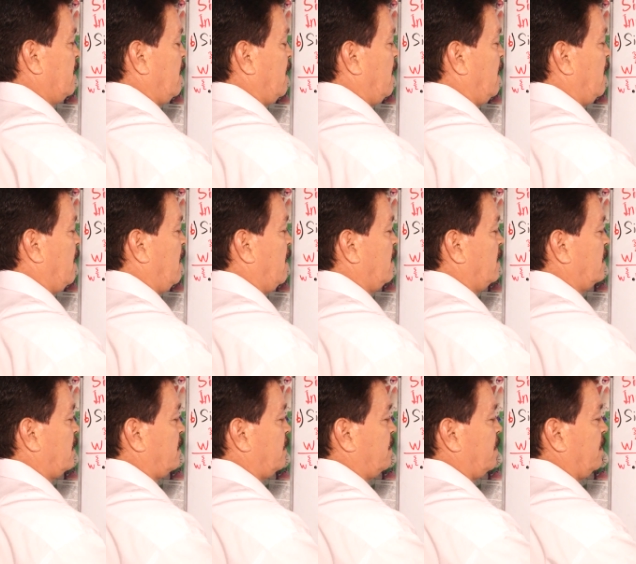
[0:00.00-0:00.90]
Uh,
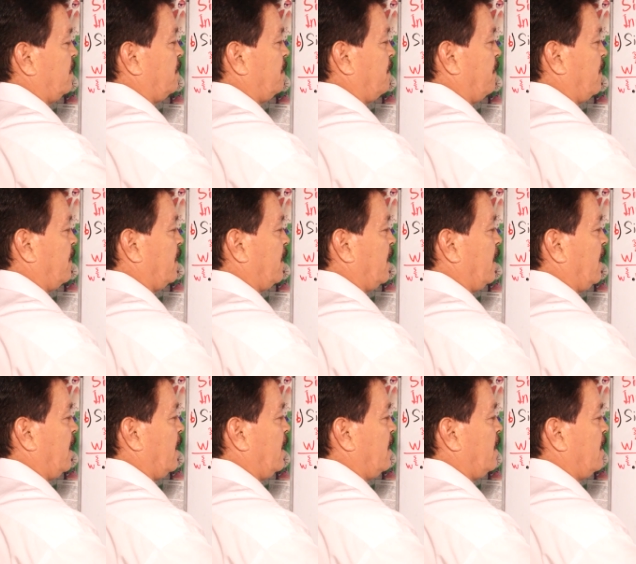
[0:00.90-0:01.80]
6,
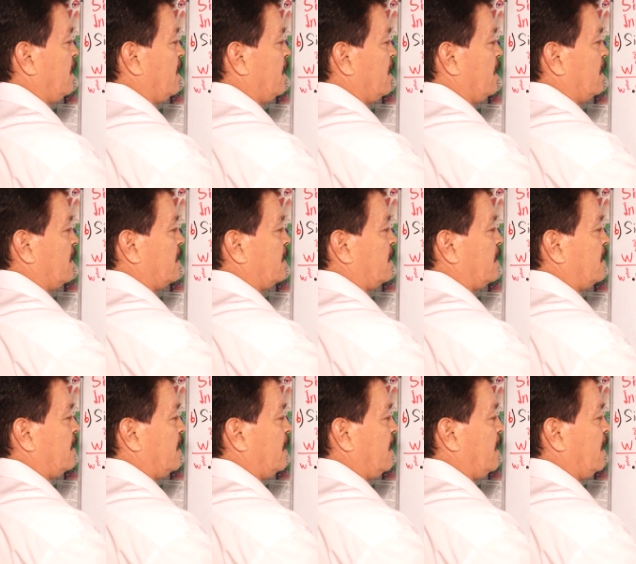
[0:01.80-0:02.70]
5,
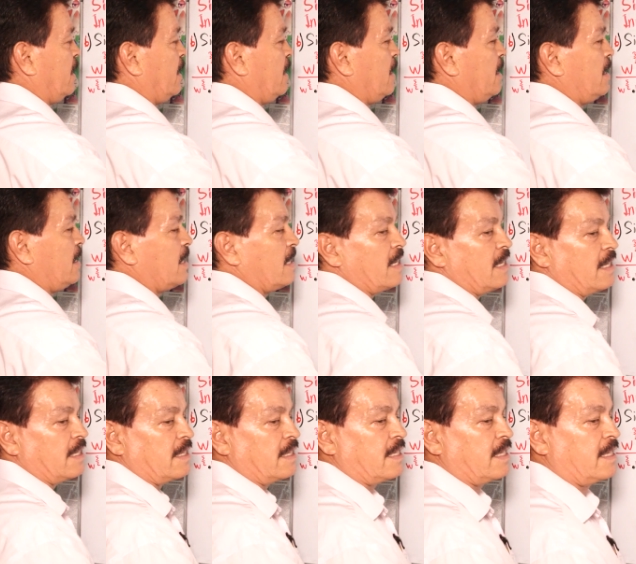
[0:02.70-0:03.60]
3
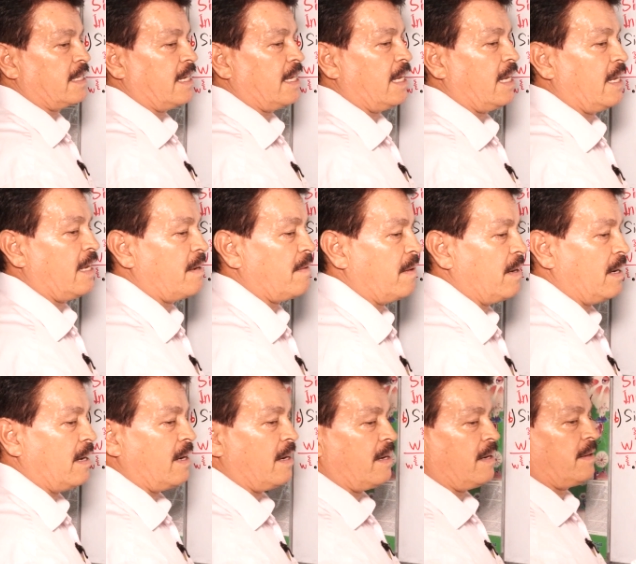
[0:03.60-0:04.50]
three
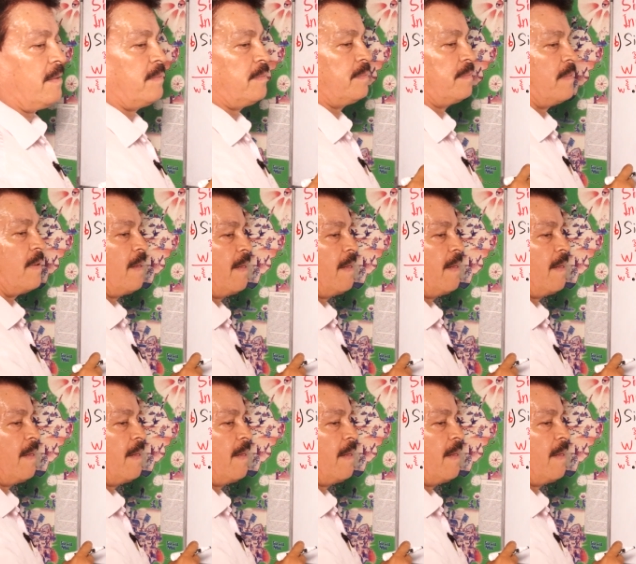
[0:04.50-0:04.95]
um,